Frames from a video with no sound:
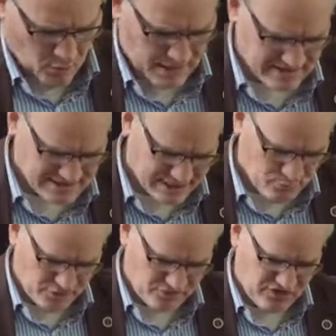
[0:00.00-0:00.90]

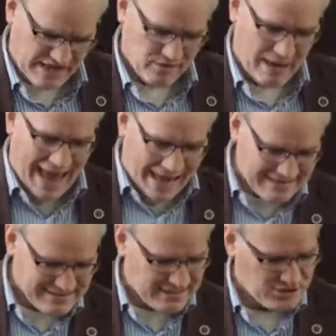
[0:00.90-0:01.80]
Augustine would have said, or
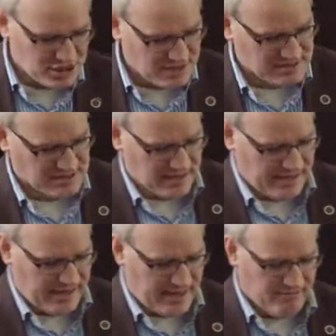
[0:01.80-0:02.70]
acting
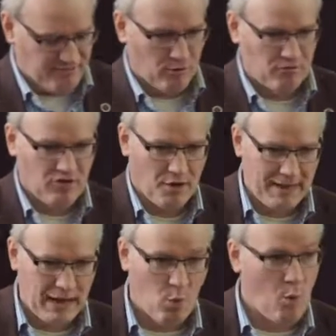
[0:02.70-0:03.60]
justly involves
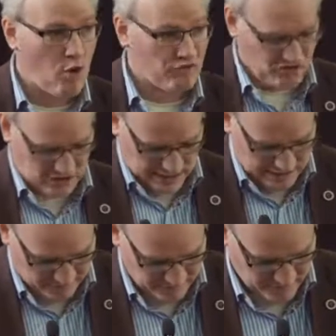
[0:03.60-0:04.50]
knowing what to
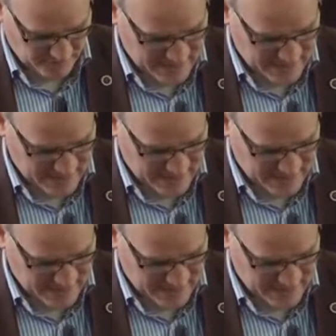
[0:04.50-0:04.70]
love,